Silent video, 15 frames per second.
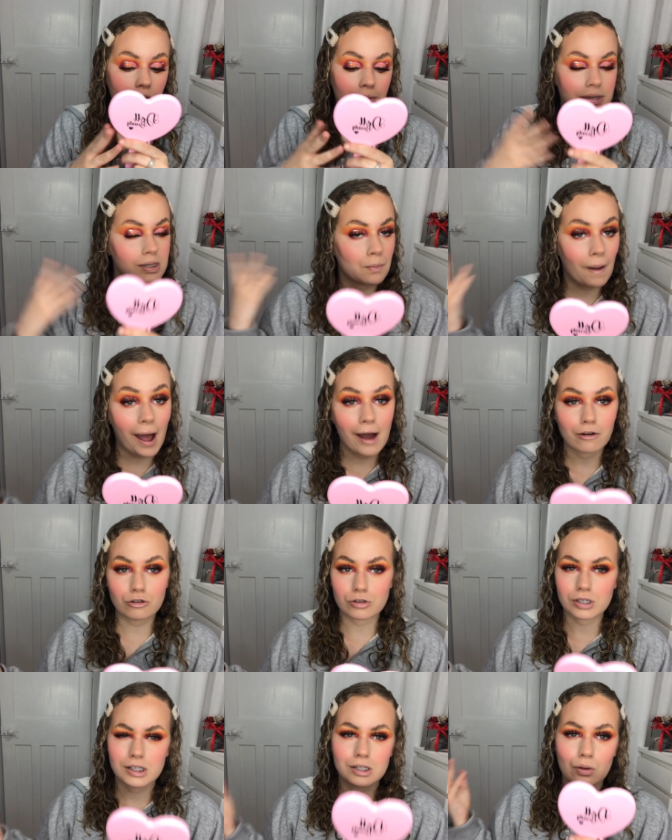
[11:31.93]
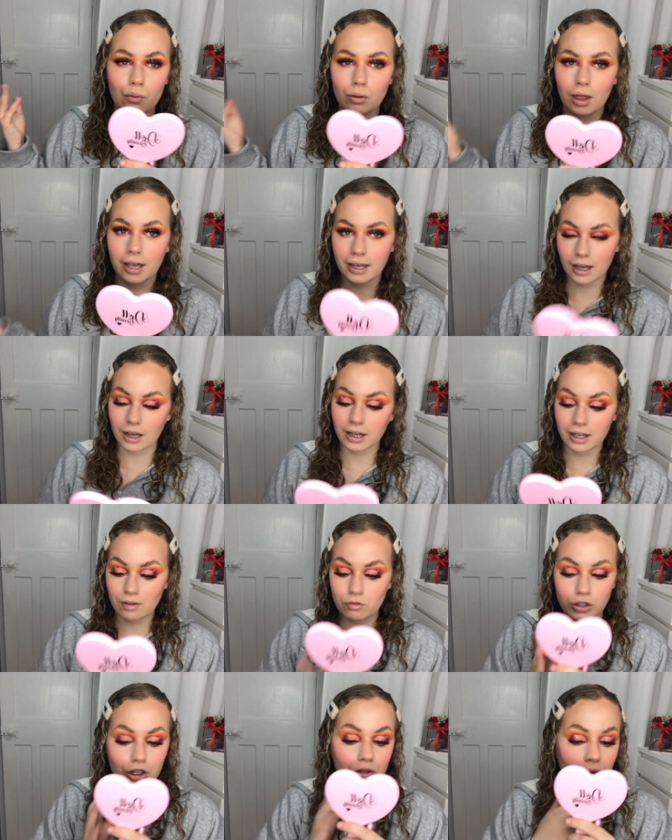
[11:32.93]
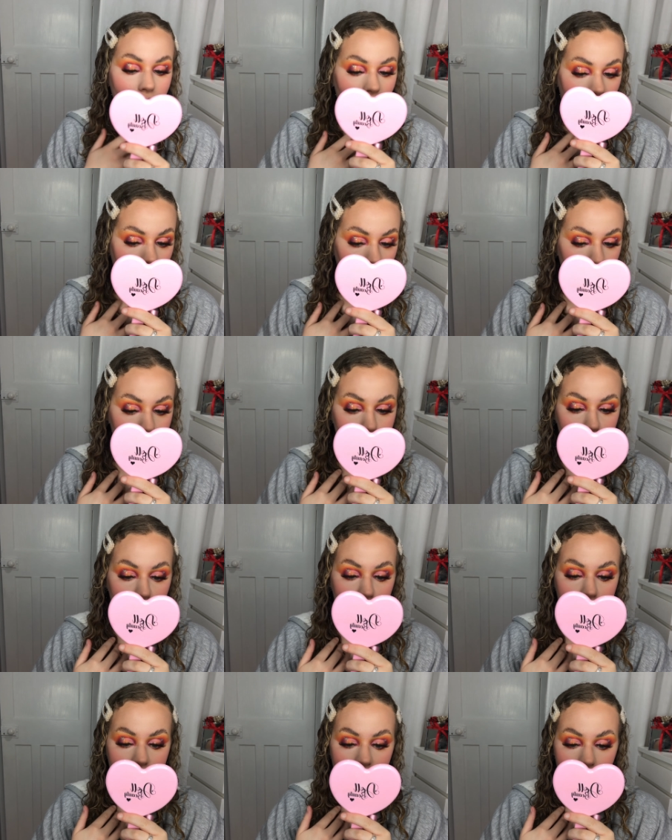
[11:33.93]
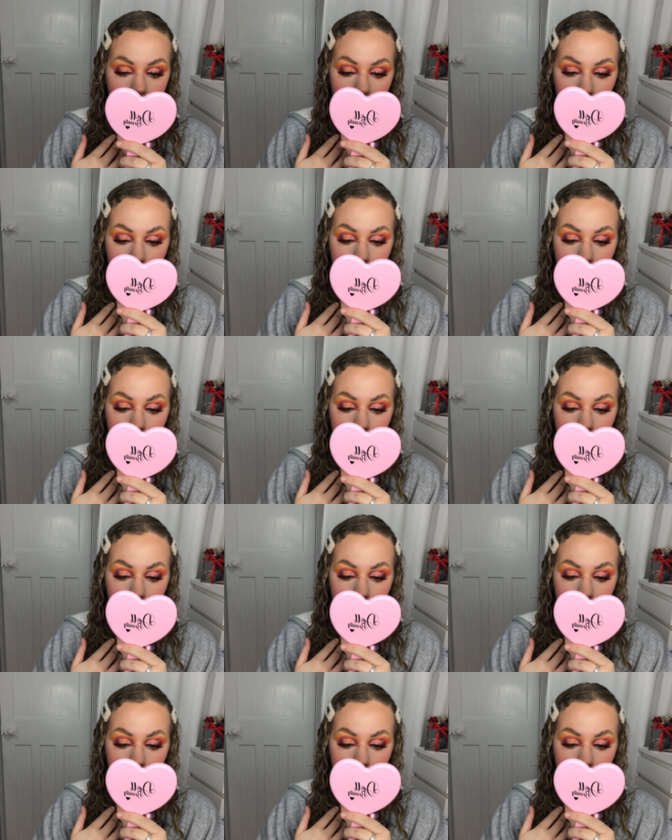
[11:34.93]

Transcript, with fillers: it's a powder, it's still like giving you that opportunity.